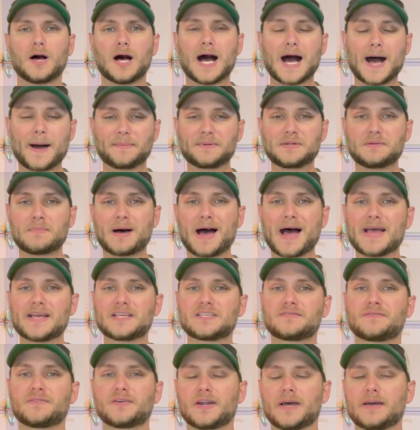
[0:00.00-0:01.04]

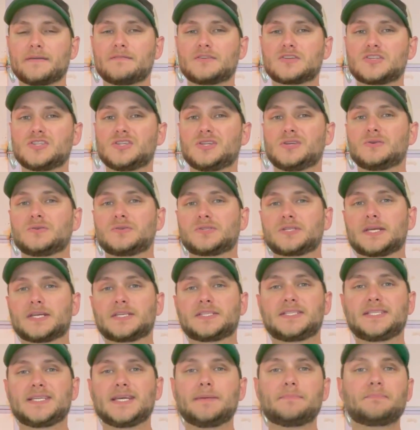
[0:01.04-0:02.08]
optimized for night vision use
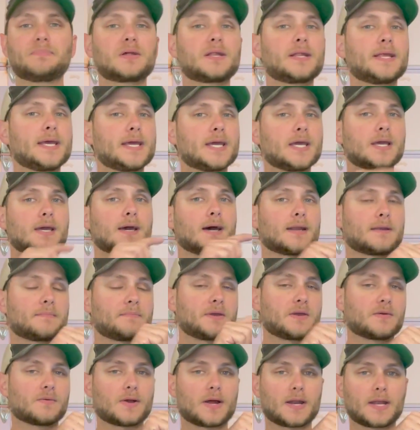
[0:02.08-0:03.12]
is typically going to
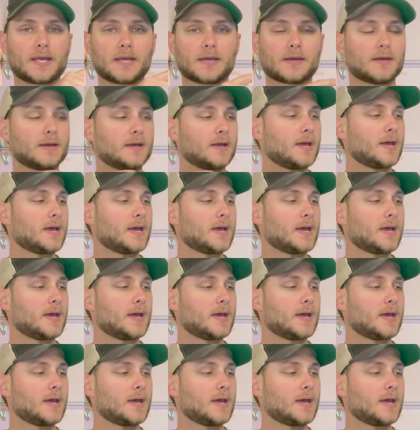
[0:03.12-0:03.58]
be running